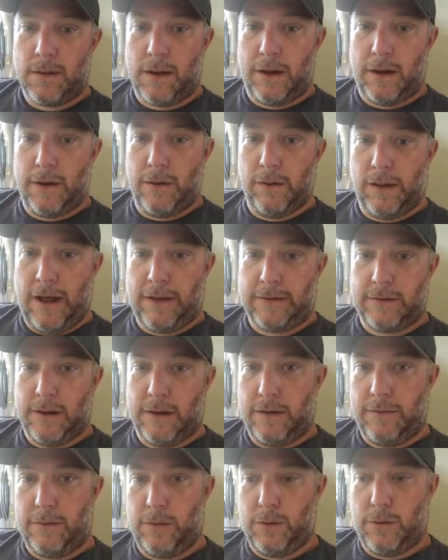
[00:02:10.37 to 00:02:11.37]
I know last
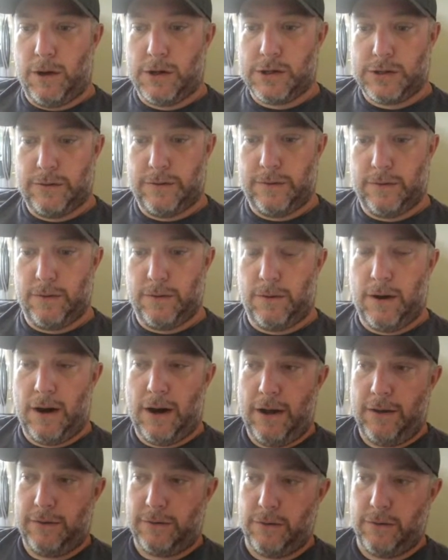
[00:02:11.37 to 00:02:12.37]
night a few questions that
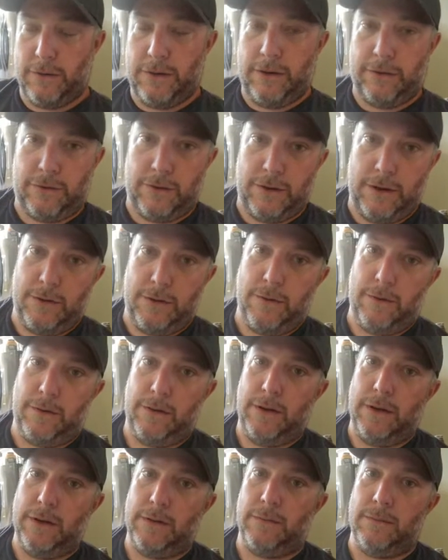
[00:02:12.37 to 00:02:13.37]
arose, or yesterday
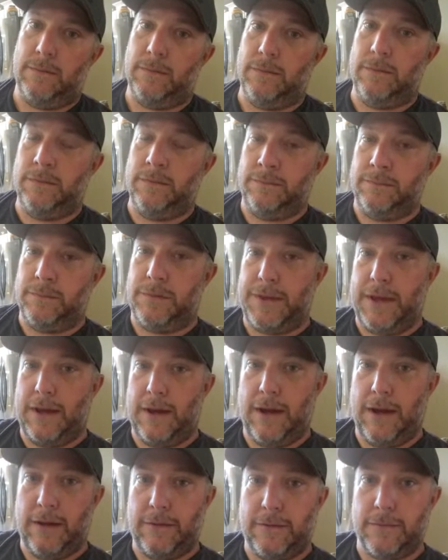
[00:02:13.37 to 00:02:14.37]
during the
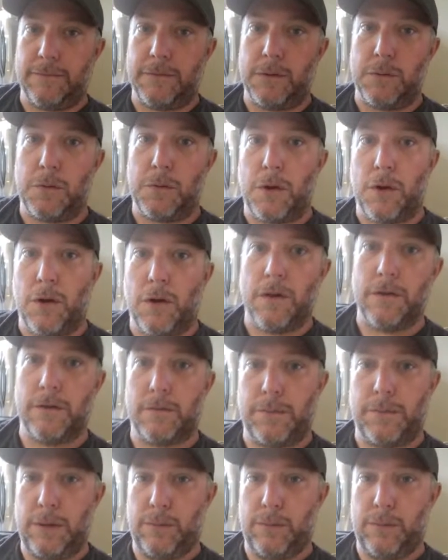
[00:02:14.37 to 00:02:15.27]
day I had some phone calls.